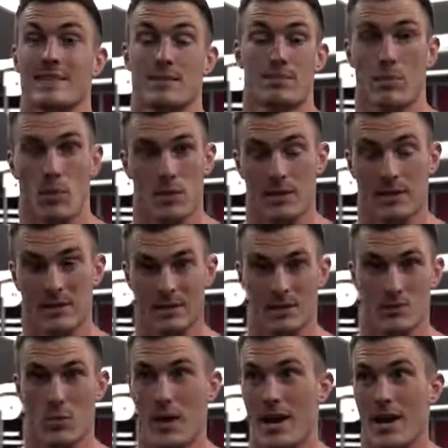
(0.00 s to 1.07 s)
as important as
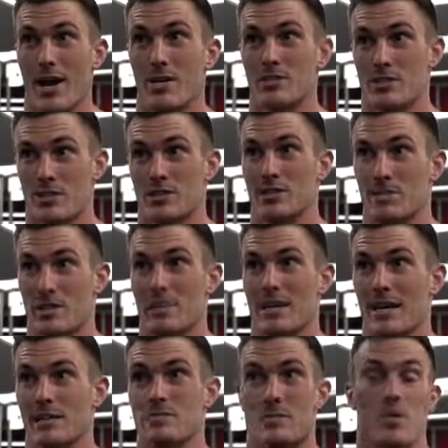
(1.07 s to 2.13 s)
the way up, just simply
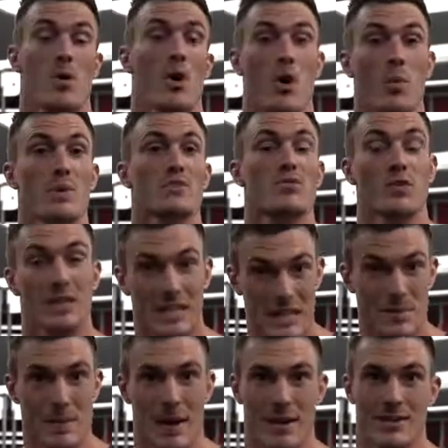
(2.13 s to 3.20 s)
because people always
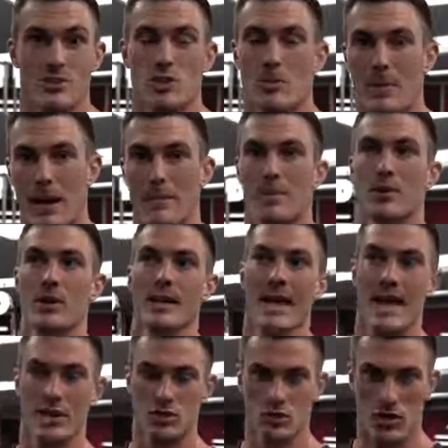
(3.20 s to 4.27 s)
forget about it. So by putting
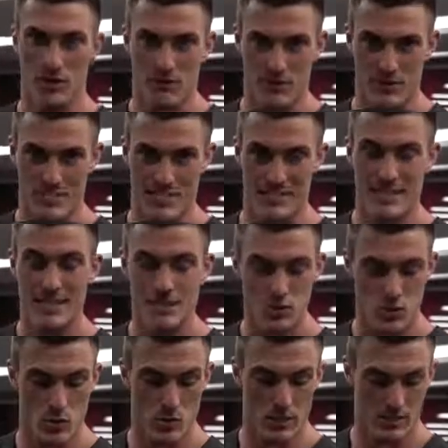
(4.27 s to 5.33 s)
extra emphasis
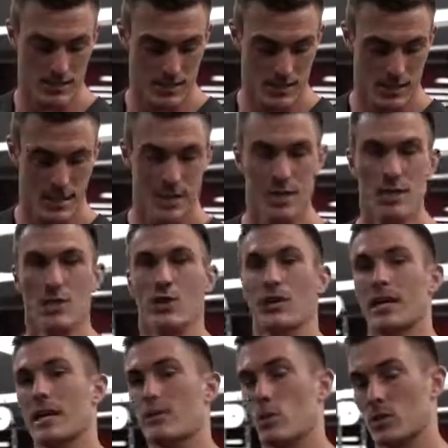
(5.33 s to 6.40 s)
into it, you're
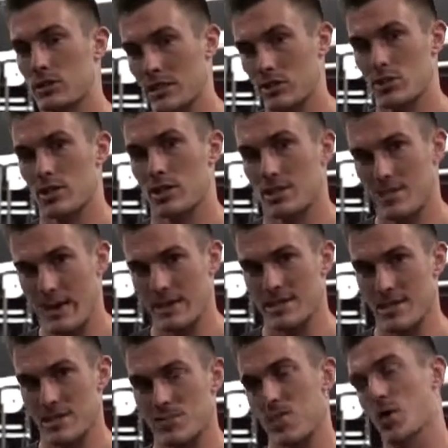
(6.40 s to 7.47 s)
getting more tension on the
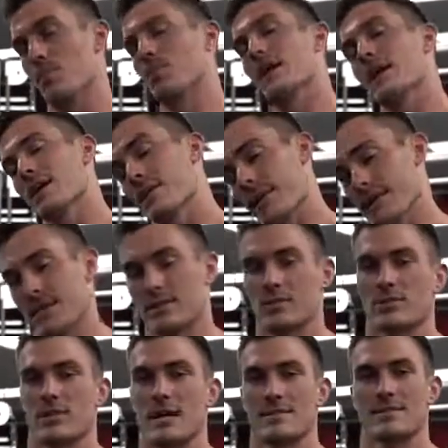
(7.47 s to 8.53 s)
bicep. So that's
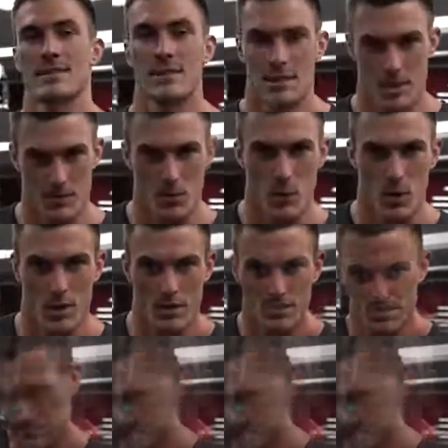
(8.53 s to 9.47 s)
exercise number 1.